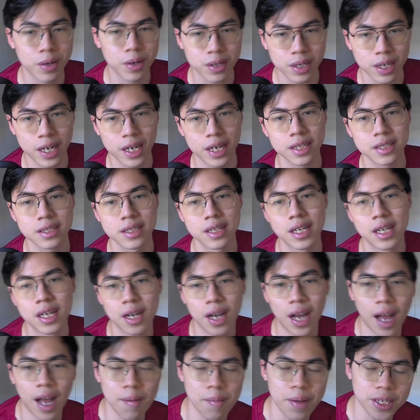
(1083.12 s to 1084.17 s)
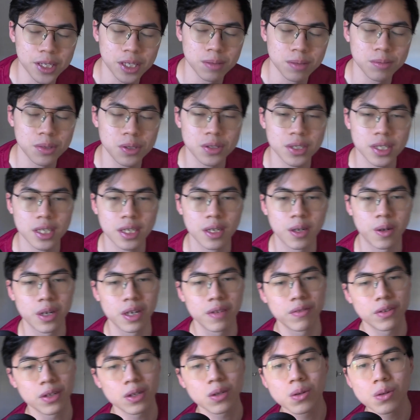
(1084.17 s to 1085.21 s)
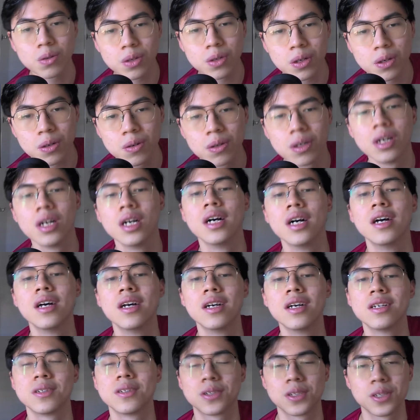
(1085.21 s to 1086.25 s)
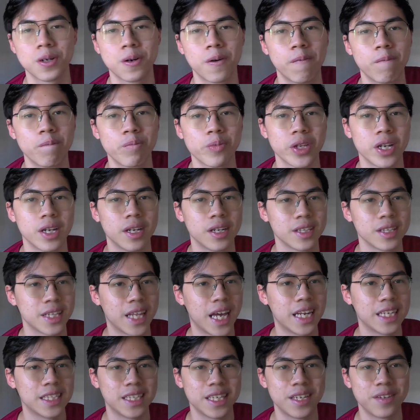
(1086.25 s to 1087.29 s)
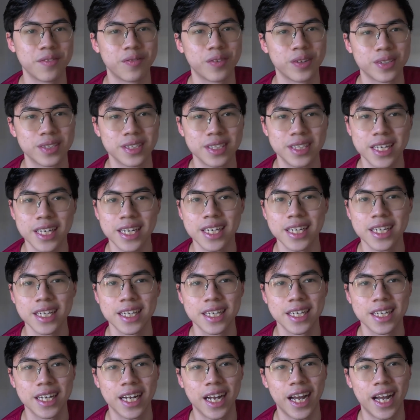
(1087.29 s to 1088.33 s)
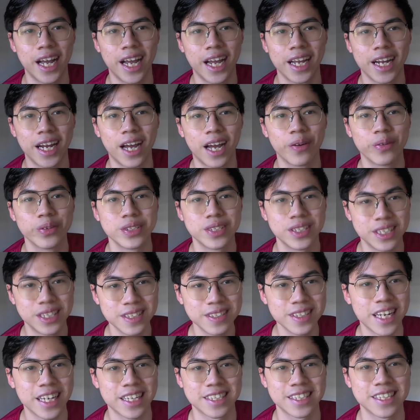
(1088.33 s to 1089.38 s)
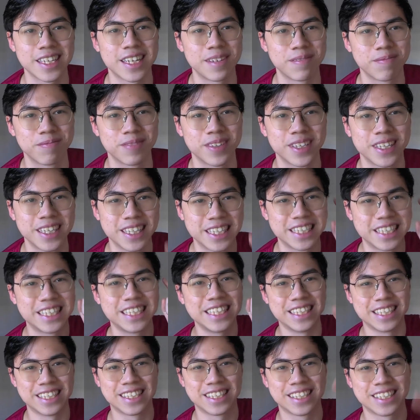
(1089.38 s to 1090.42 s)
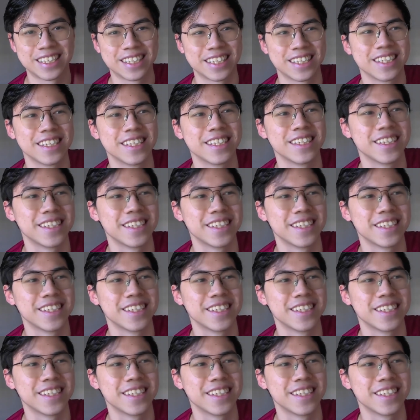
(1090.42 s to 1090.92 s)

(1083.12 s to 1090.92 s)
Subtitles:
Apple Podcasts, Amazon Music, or even Google. So that is it for today, and I will see you next time. Cheers.